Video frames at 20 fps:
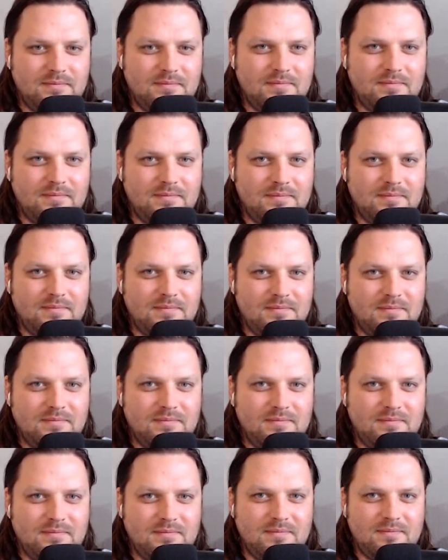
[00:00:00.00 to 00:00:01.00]

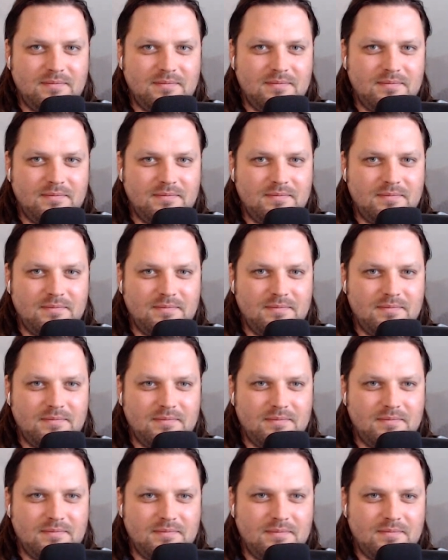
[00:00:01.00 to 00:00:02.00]

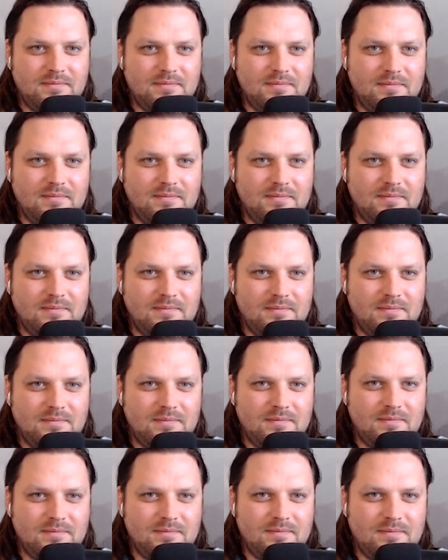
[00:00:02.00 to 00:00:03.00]

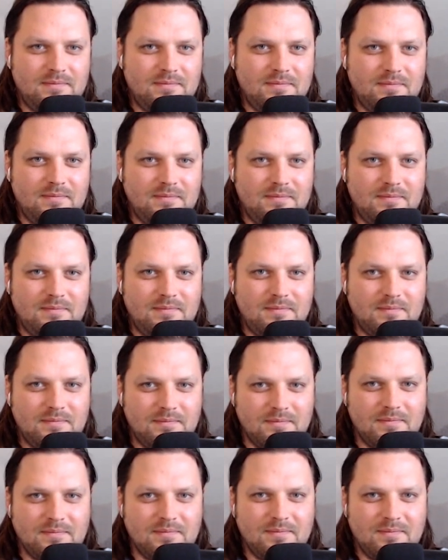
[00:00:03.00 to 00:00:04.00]

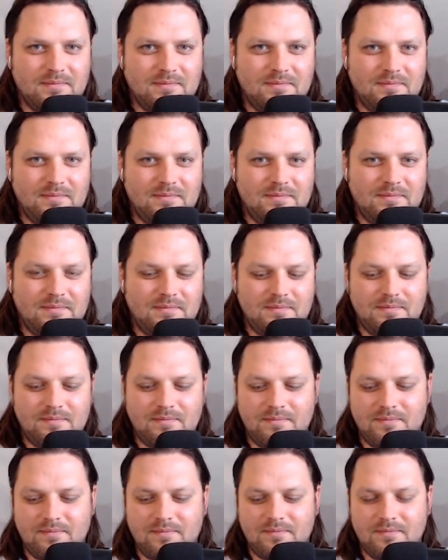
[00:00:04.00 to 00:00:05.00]

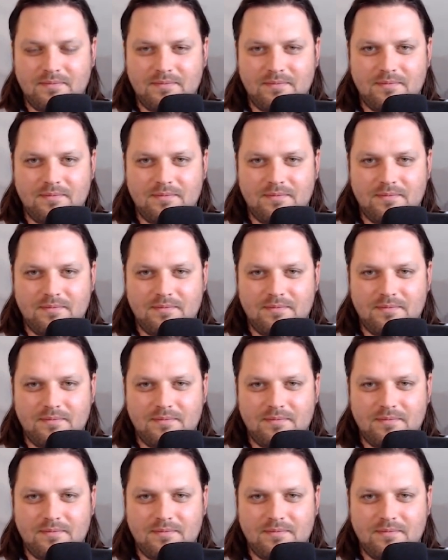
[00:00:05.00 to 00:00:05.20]
(silent)